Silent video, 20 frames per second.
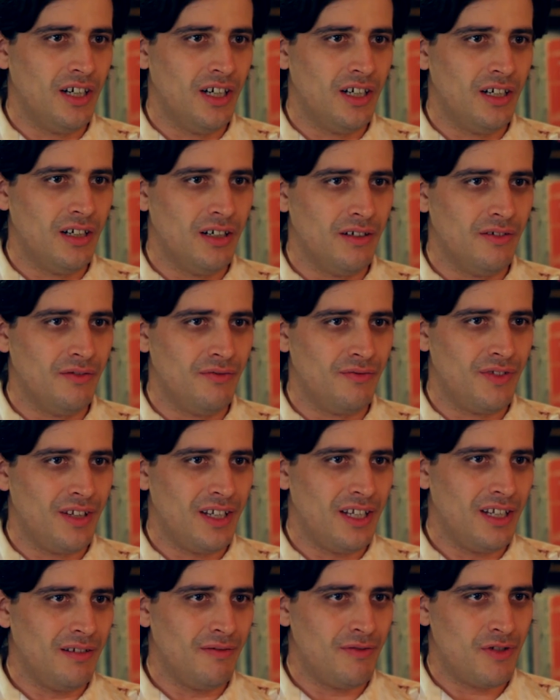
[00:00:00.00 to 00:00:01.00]
of
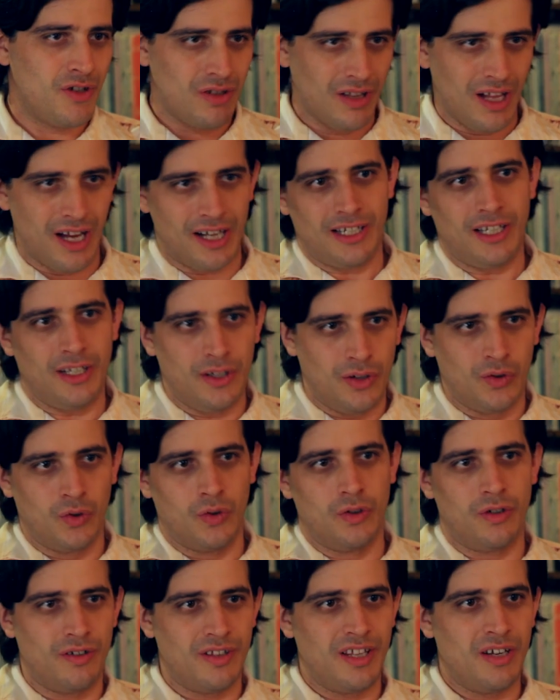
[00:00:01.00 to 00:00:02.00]
the schlocky
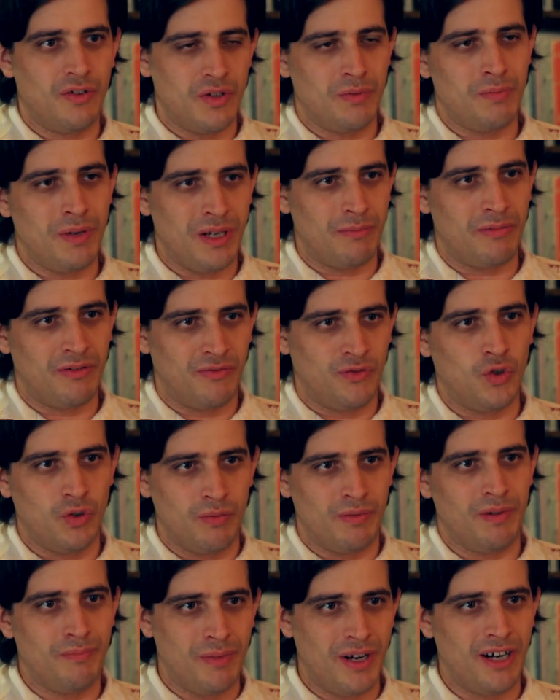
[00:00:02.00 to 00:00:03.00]
horror that was being
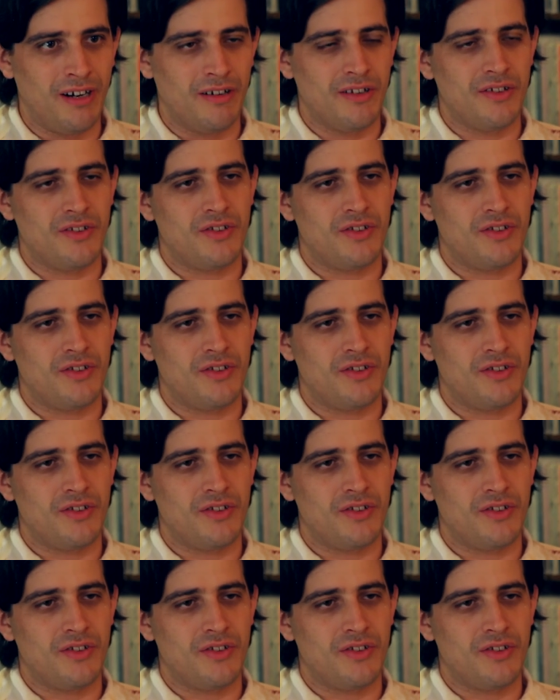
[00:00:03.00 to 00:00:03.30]
performed in Paris.